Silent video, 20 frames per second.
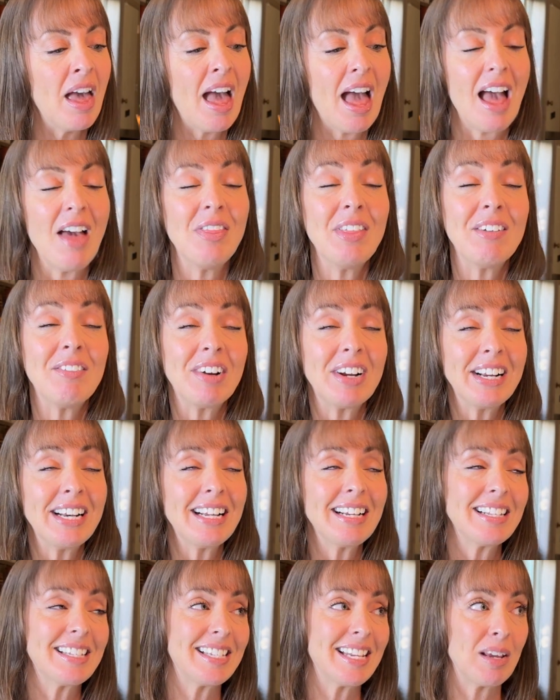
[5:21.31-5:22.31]
And the very
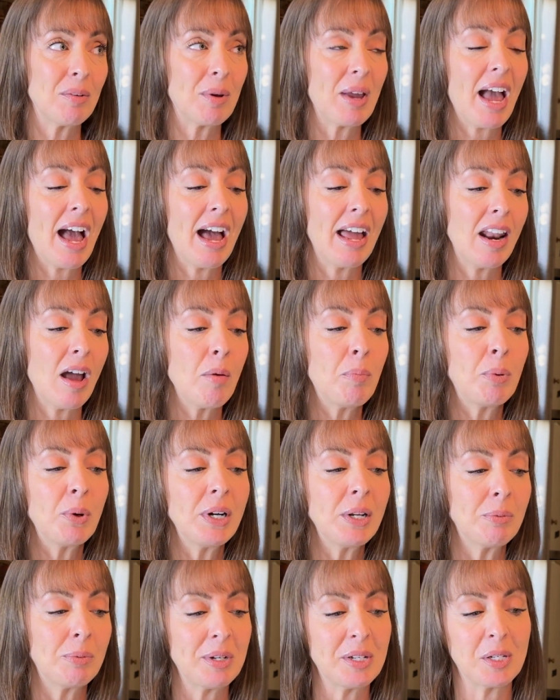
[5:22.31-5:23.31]
next day, we had a
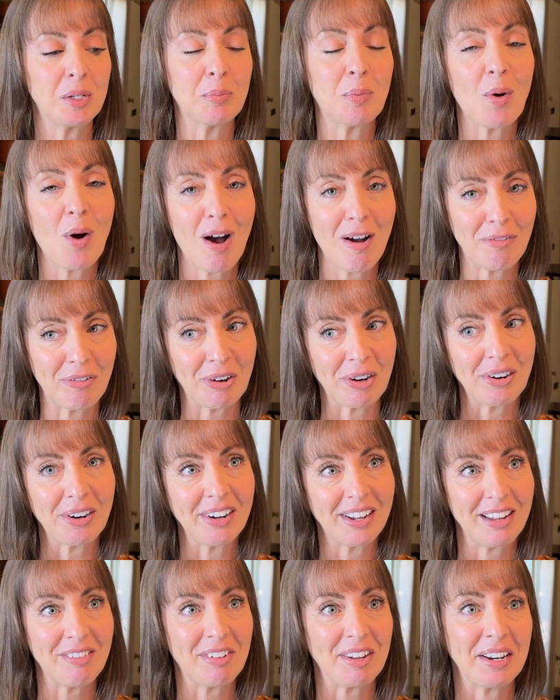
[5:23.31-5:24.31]
pretty reasonable offer,
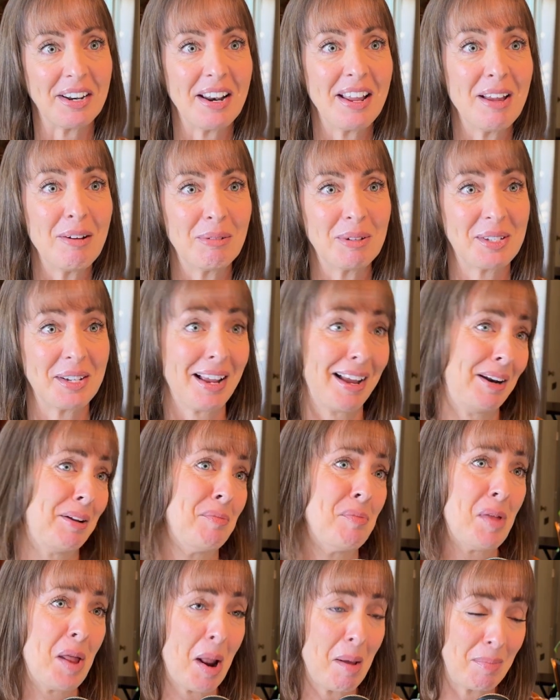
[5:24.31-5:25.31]
given it was an
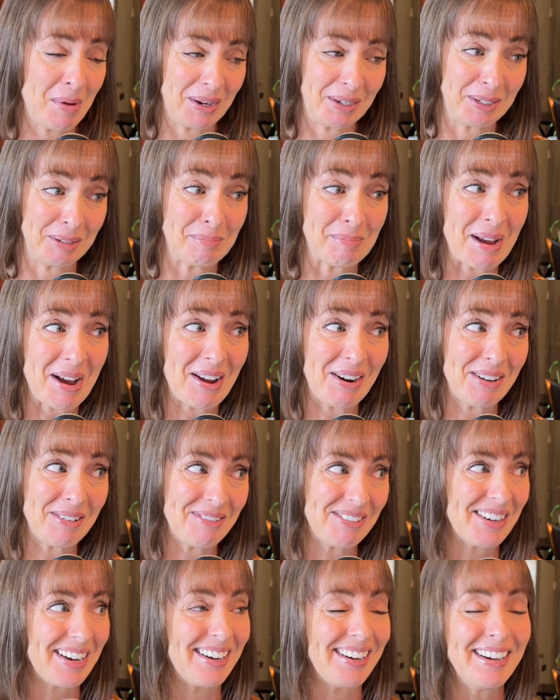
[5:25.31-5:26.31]
item that I picked up out of
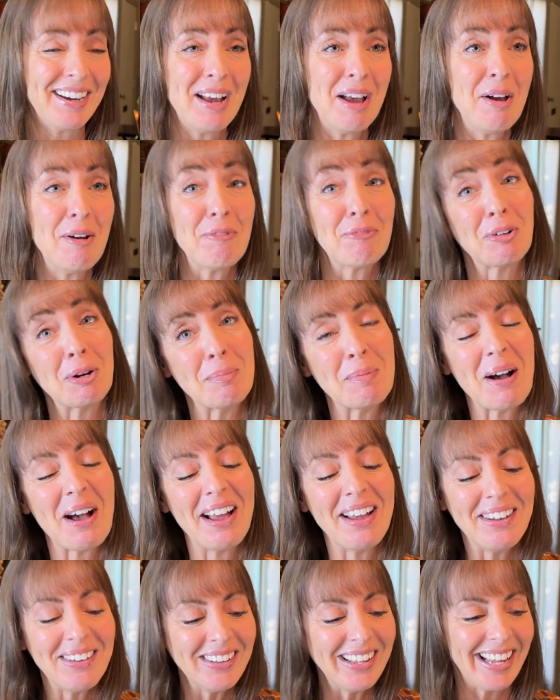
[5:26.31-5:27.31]
a free
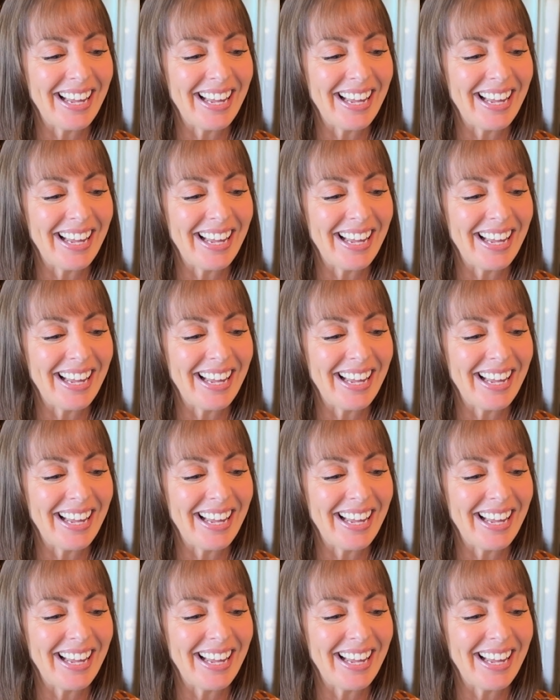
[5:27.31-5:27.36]
pile.